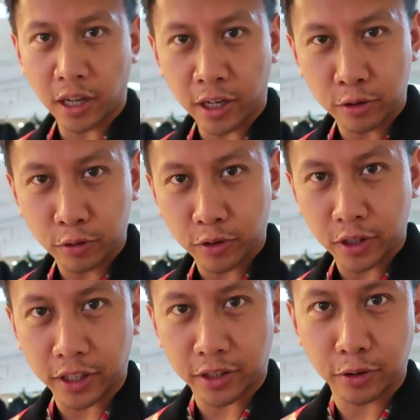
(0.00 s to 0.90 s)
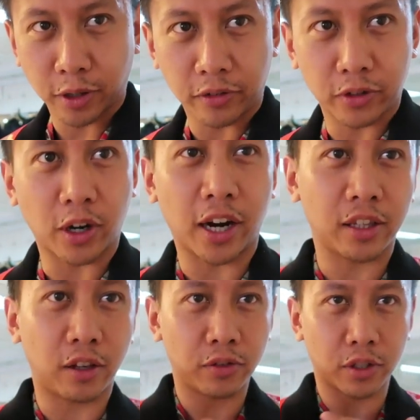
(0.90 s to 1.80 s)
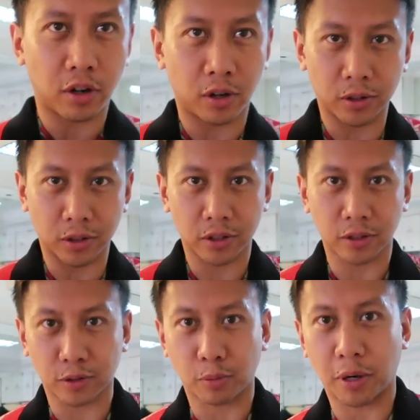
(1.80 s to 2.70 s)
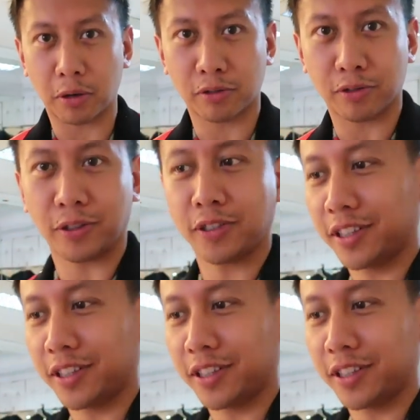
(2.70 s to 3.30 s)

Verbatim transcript: I do feel like Hugh Hefner. I love the colors. They're so powerful.